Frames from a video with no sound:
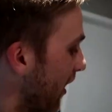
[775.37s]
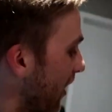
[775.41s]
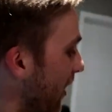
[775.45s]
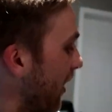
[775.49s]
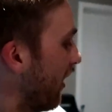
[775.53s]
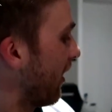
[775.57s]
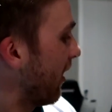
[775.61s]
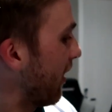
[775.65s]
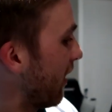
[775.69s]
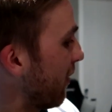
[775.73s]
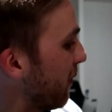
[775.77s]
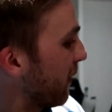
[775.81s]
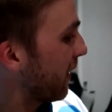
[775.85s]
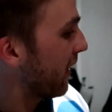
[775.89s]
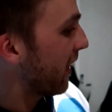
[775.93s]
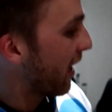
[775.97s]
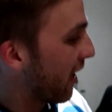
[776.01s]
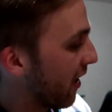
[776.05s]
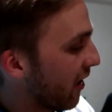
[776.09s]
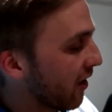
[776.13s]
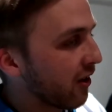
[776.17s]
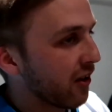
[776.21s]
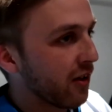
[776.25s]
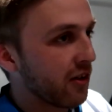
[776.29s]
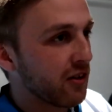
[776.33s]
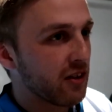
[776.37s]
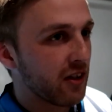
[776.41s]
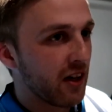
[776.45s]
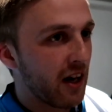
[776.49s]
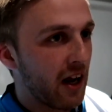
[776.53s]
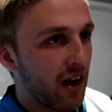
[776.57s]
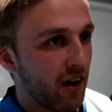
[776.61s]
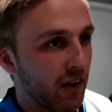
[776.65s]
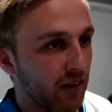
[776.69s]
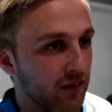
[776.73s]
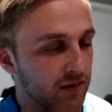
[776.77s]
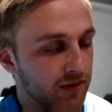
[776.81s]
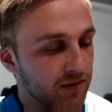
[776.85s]
Uh, but yeah, close it
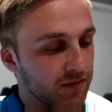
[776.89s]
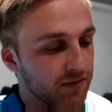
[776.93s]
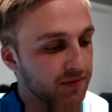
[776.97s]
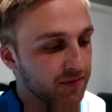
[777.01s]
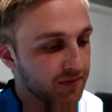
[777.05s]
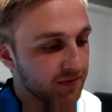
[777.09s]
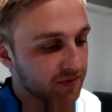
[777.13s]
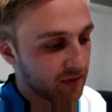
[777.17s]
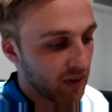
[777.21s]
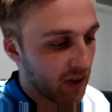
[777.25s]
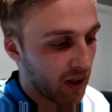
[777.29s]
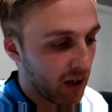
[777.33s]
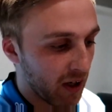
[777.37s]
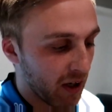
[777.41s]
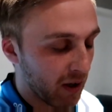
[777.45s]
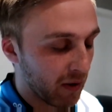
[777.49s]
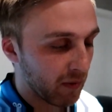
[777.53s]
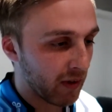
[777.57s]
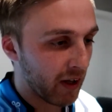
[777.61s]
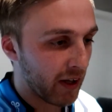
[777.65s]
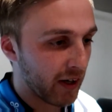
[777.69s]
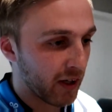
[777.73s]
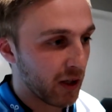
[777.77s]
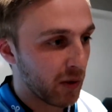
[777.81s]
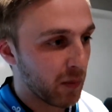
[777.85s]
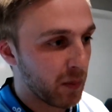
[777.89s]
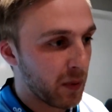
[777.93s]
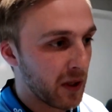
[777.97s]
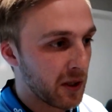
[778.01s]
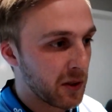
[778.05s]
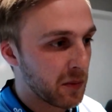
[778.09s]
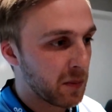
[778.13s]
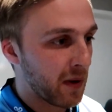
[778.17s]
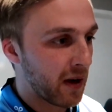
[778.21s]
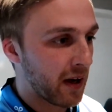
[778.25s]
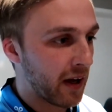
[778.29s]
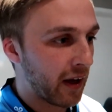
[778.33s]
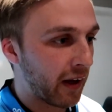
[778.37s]
out. Uh, a lot of good picks
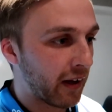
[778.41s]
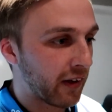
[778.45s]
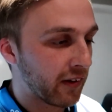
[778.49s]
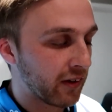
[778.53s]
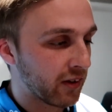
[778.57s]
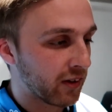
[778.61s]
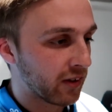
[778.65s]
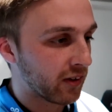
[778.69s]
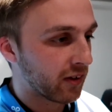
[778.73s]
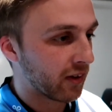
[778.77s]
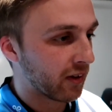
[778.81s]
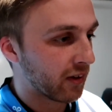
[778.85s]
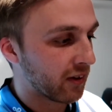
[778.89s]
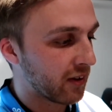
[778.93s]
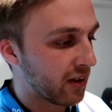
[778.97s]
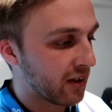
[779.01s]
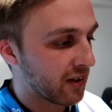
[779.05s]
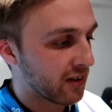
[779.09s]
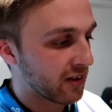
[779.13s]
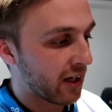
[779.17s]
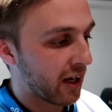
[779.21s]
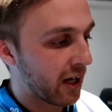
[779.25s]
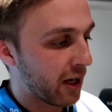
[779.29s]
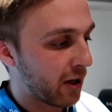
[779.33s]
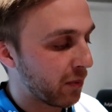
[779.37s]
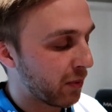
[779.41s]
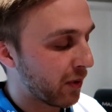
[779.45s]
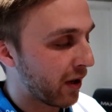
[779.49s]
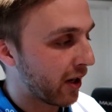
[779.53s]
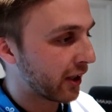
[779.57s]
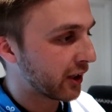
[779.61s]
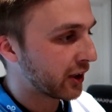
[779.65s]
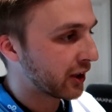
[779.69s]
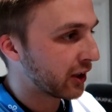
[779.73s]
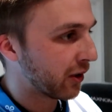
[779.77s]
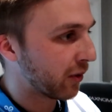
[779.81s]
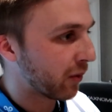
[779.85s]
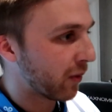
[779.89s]
by us on T side.
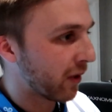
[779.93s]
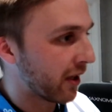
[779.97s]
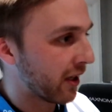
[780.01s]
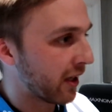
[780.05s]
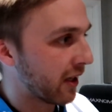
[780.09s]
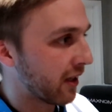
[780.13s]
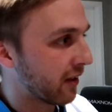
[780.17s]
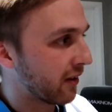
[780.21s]
Probably should have won